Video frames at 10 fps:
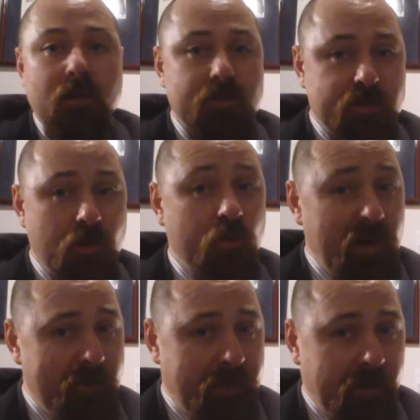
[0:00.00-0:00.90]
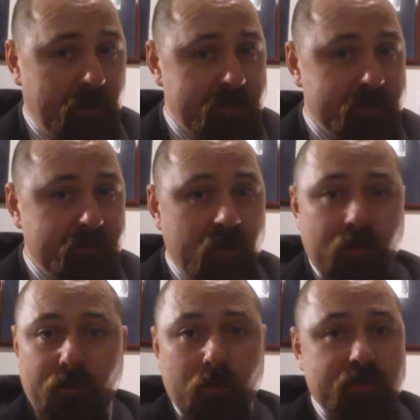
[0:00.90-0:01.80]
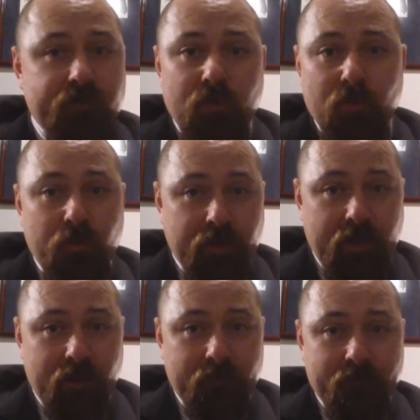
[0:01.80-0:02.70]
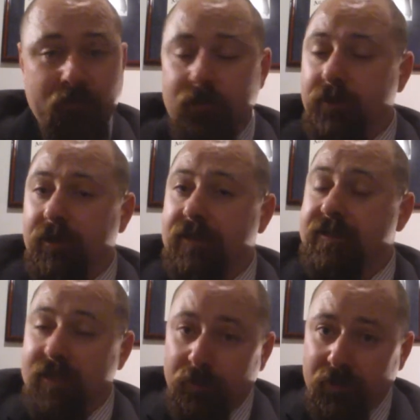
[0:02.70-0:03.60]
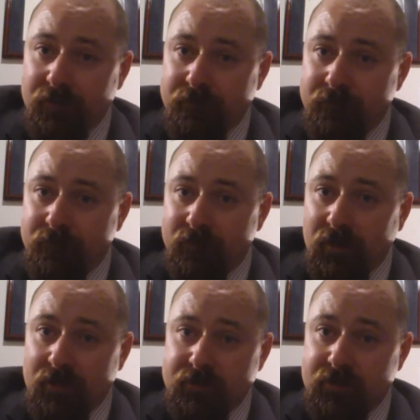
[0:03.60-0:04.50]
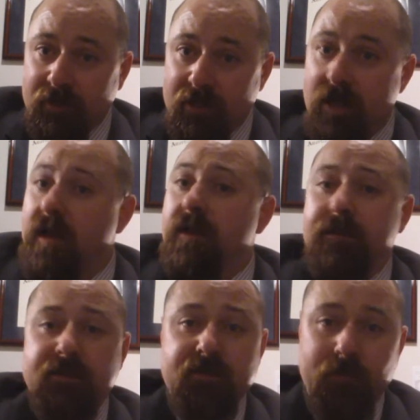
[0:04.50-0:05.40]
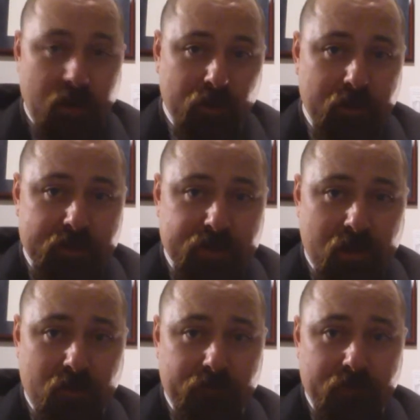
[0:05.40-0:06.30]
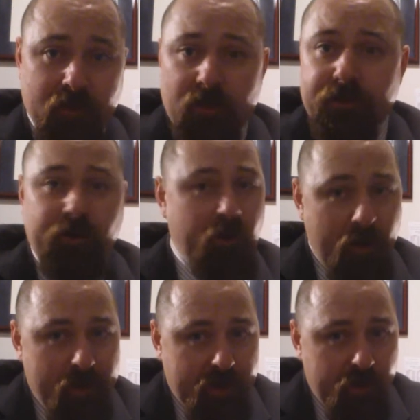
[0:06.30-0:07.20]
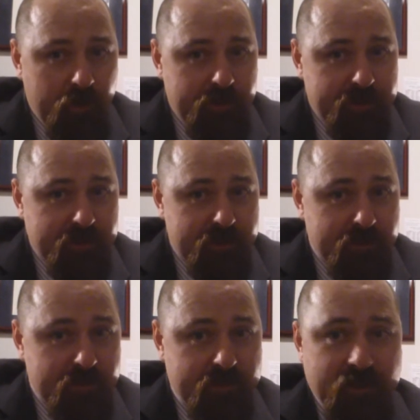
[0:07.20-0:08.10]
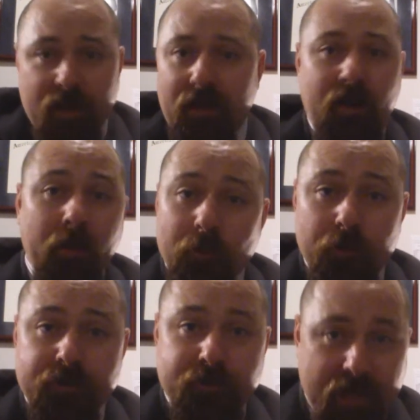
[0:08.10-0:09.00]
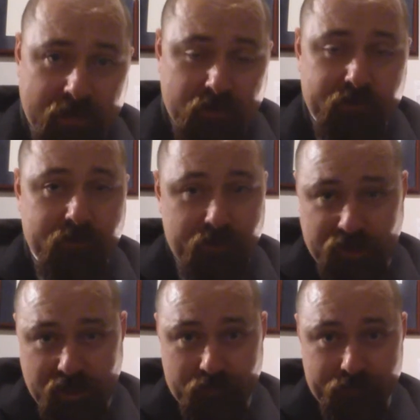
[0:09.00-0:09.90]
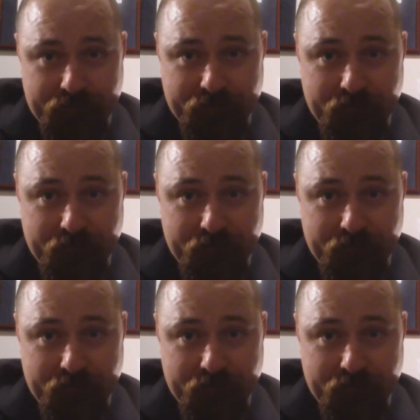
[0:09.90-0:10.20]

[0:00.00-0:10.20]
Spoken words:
So grandparents, those of you who think you're going to step in and say, this is my grandchild, you're not making good decisions, and I'm going to take the child,